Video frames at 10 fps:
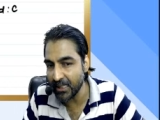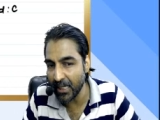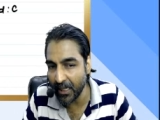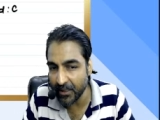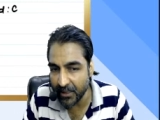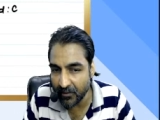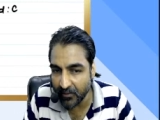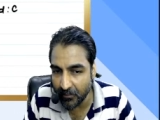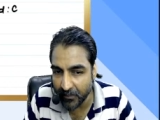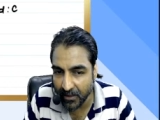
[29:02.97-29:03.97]
and D will
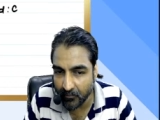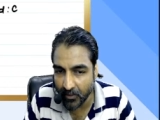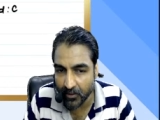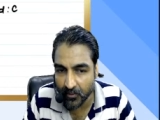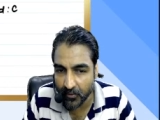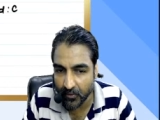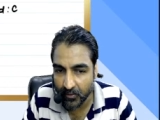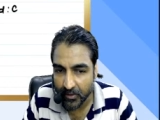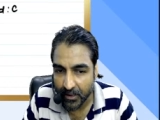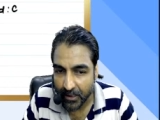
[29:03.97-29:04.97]
be equal to
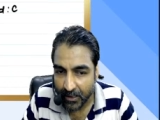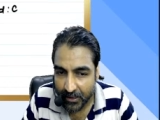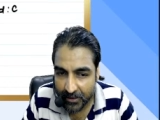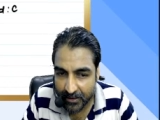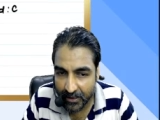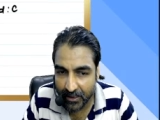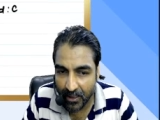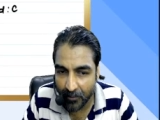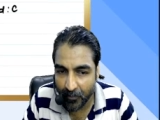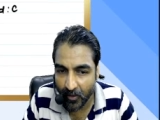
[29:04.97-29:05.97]
D
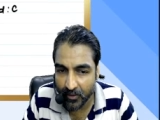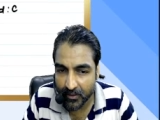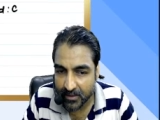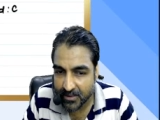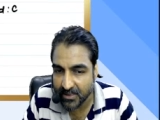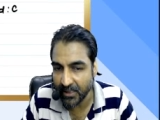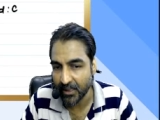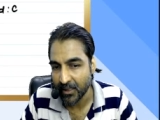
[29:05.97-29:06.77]
upon C.